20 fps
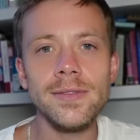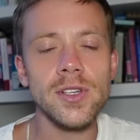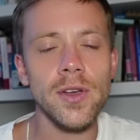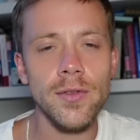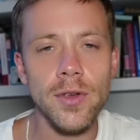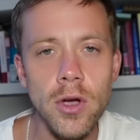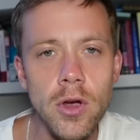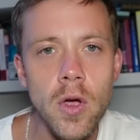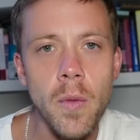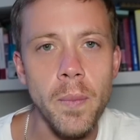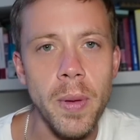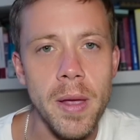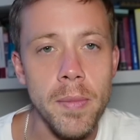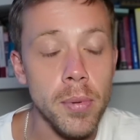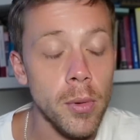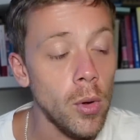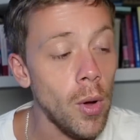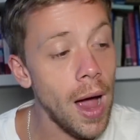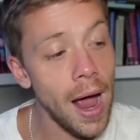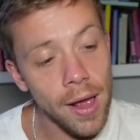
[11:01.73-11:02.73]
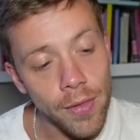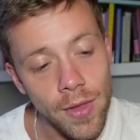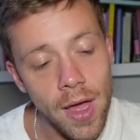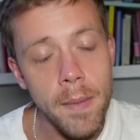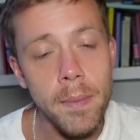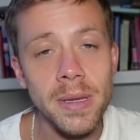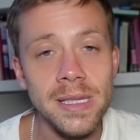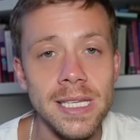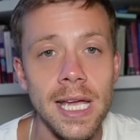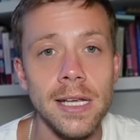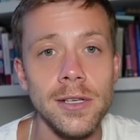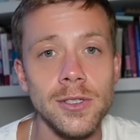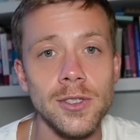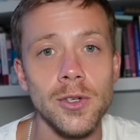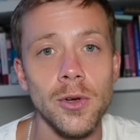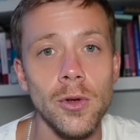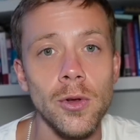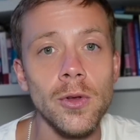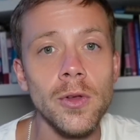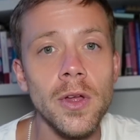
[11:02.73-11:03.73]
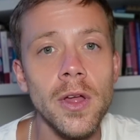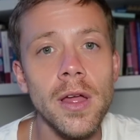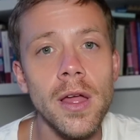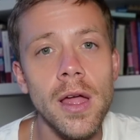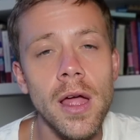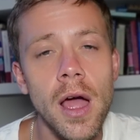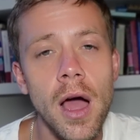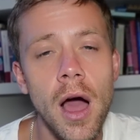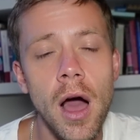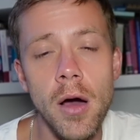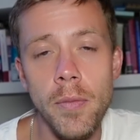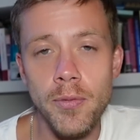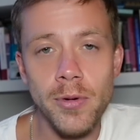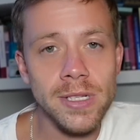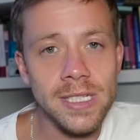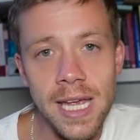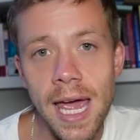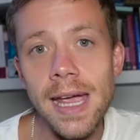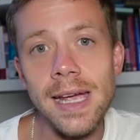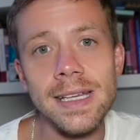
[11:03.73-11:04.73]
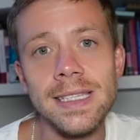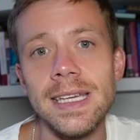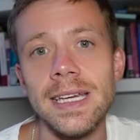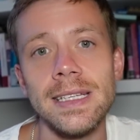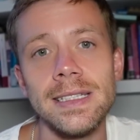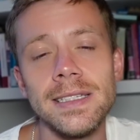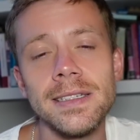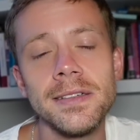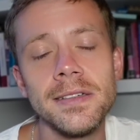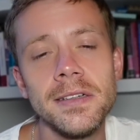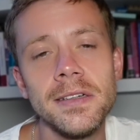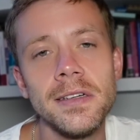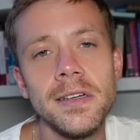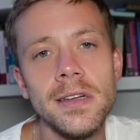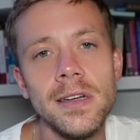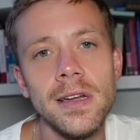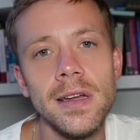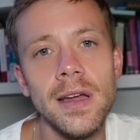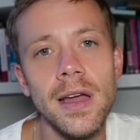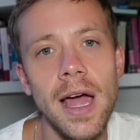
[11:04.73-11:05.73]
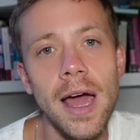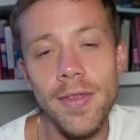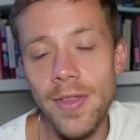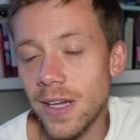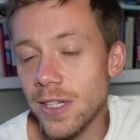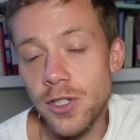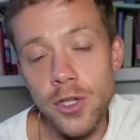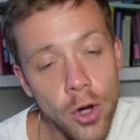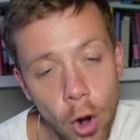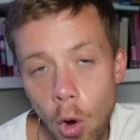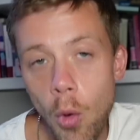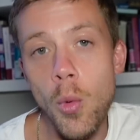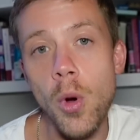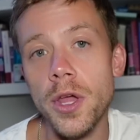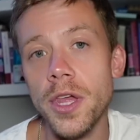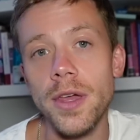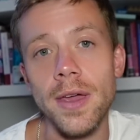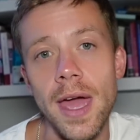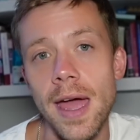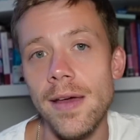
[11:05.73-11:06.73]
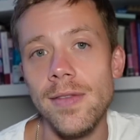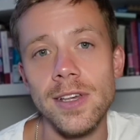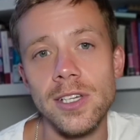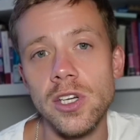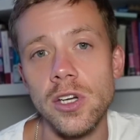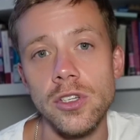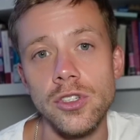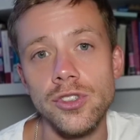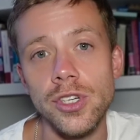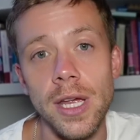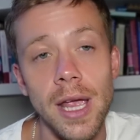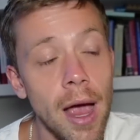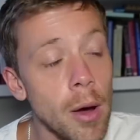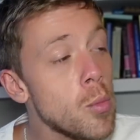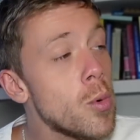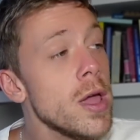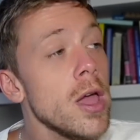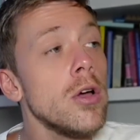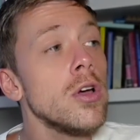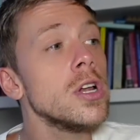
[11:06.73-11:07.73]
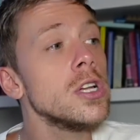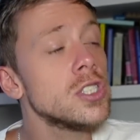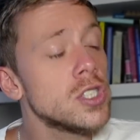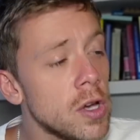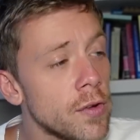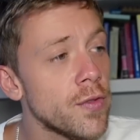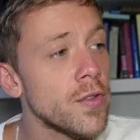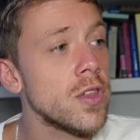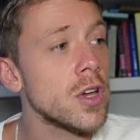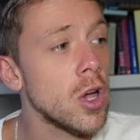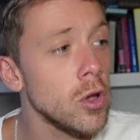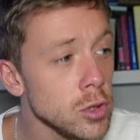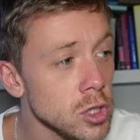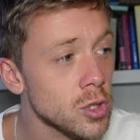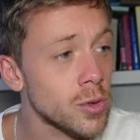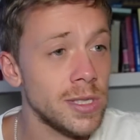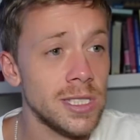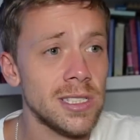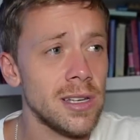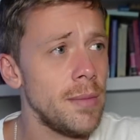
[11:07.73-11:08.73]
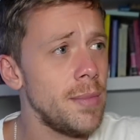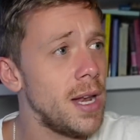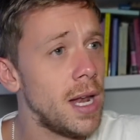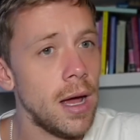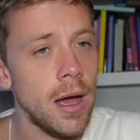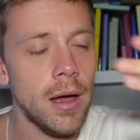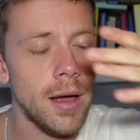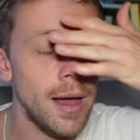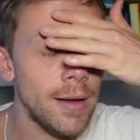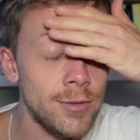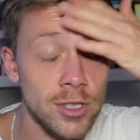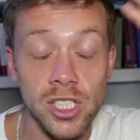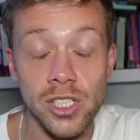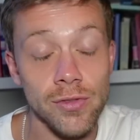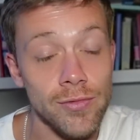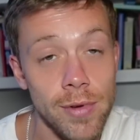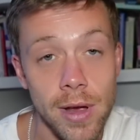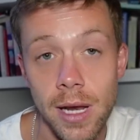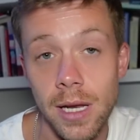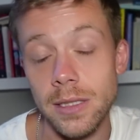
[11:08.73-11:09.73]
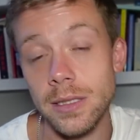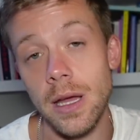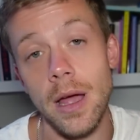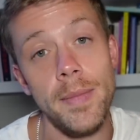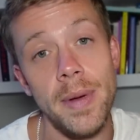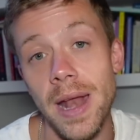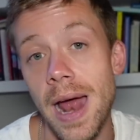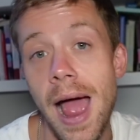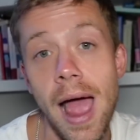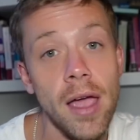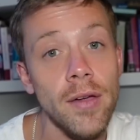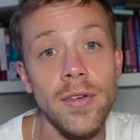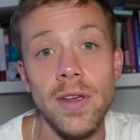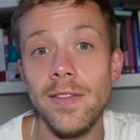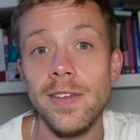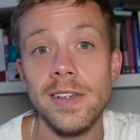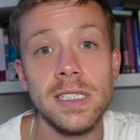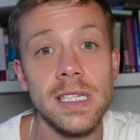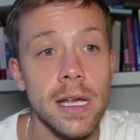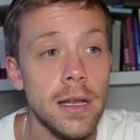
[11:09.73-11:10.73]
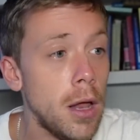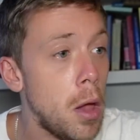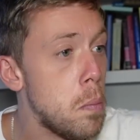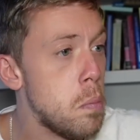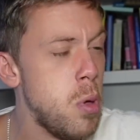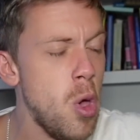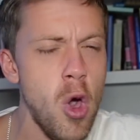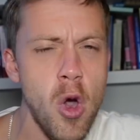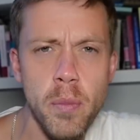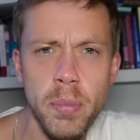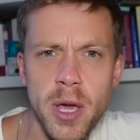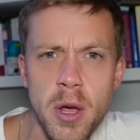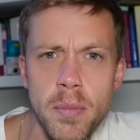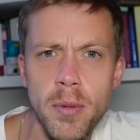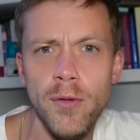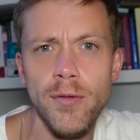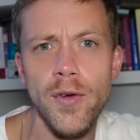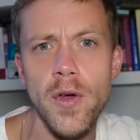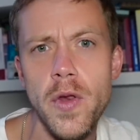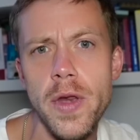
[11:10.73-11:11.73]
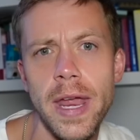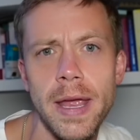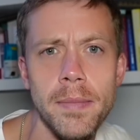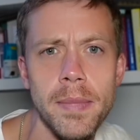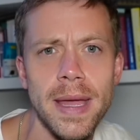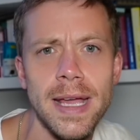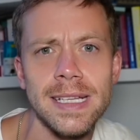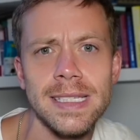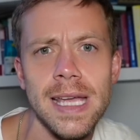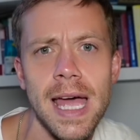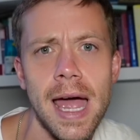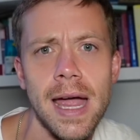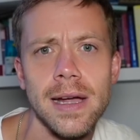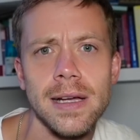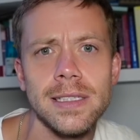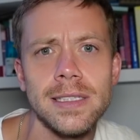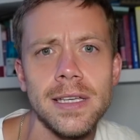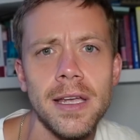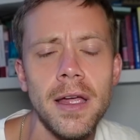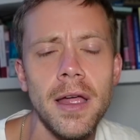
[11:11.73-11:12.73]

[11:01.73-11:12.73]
of younger people and their potential are protected. And that's not what you get in this country. And we are going to suffer the consequences. I mean, I, I just realised, I mean, I haven't even said like per pupil funding being attacked,